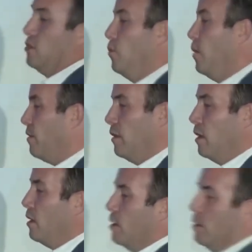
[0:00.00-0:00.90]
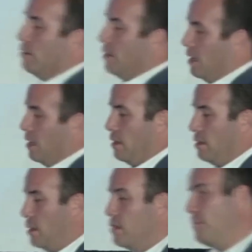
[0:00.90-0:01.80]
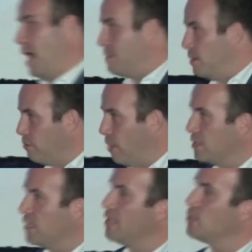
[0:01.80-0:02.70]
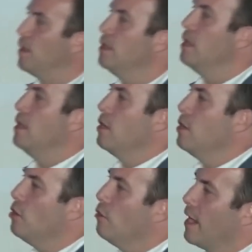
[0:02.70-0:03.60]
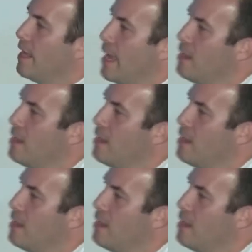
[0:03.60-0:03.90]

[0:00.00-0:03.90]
with, the payment process, but, again,